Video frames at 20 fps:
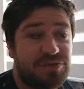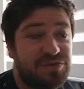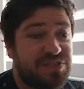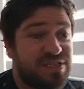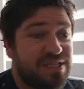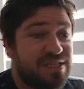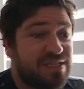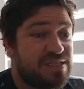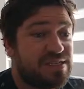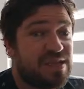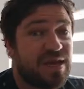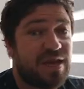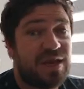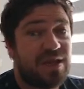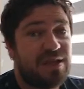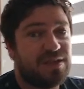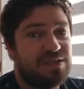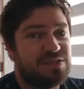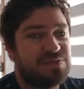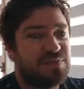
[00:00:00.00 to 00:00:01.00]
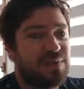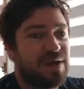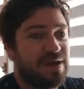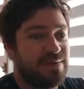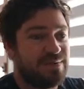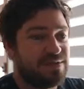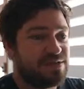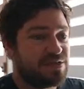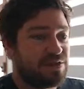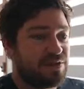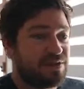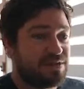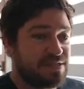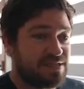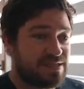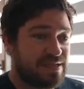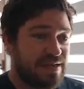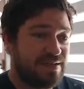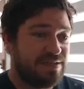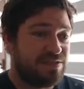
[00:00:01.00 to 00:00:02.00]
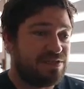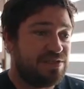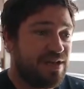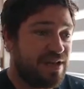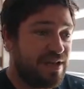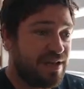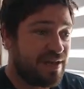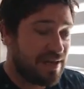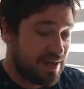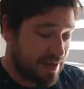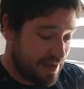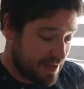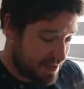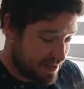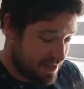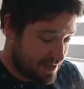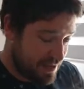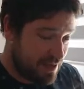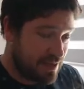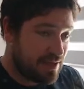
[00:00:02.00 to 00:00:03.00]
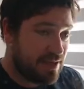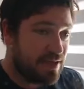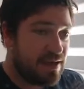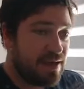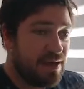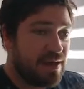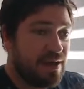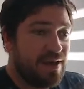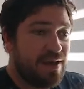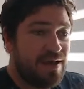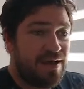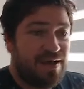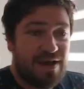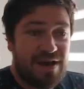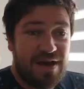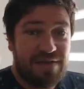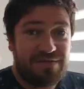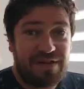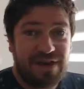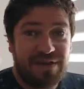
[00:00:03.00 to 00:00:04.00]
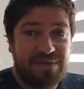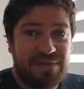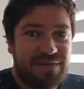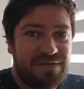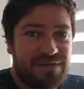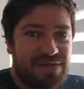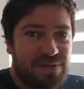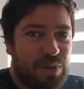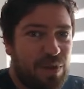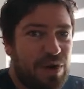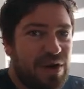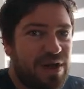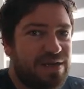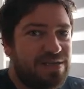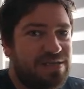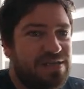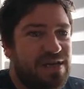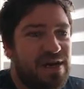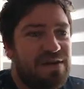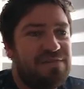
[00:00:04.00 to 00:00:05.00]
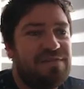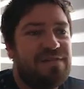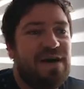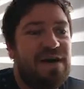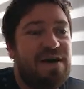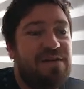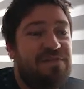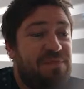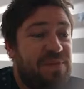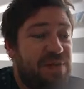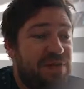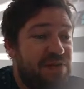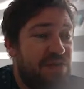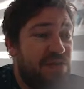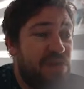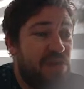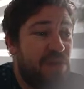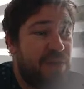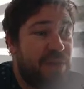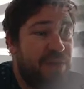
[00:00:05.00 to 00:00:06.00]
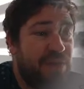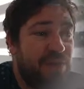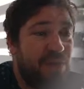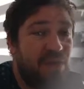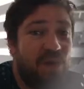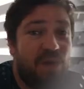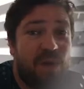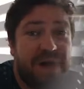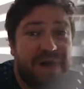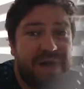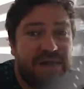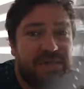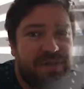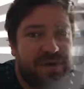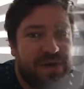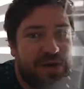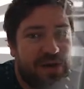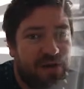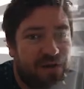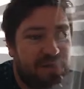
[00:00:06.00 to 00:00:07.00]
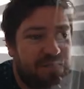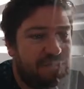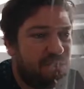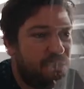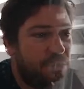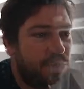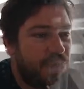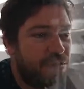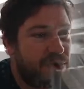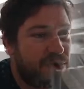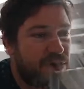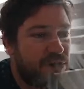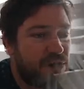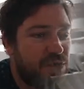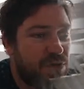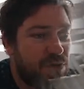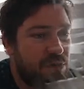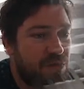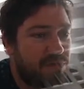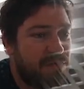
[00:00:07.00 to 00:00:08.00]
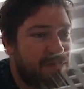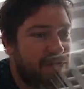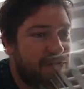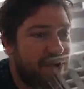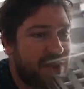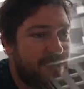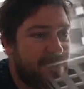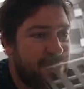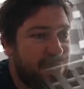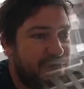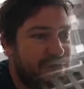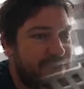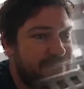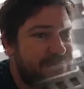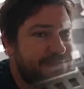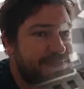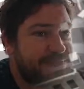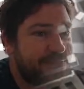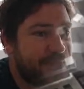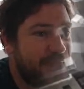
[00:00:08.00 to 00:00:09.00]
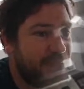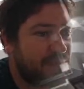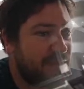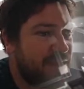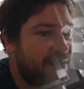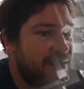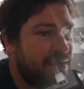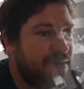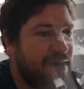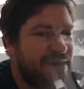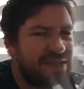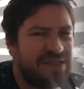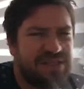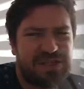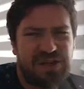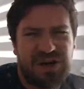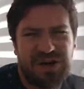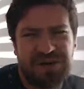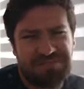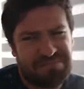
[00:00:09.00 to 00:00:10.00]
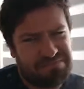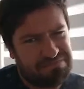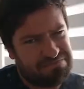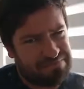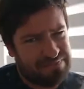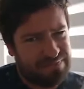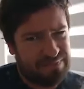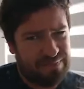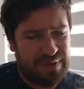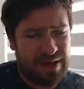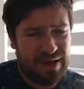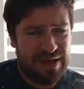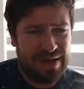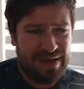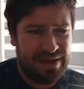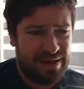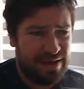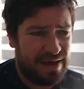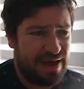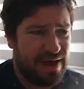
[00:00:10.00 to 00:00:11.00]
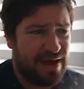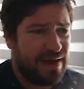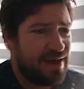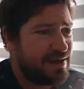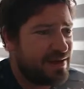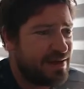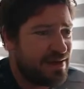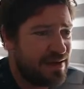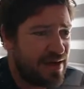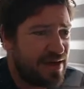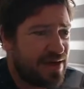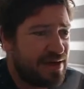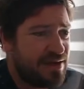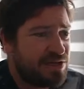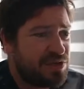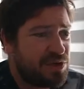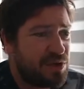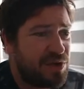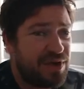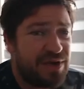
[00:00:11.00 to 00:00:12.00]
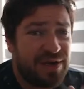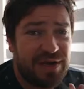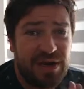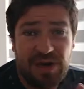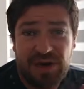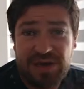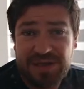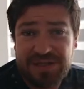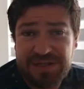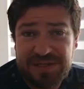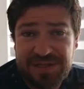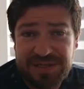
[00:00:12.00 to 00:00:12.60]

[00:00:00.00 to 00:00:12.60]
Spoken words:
City Skylines. My name is Chris and today I've got a bit of a surprise. I've been doing quite a bit of work off camera. I just got playing and I enjoyed it a lot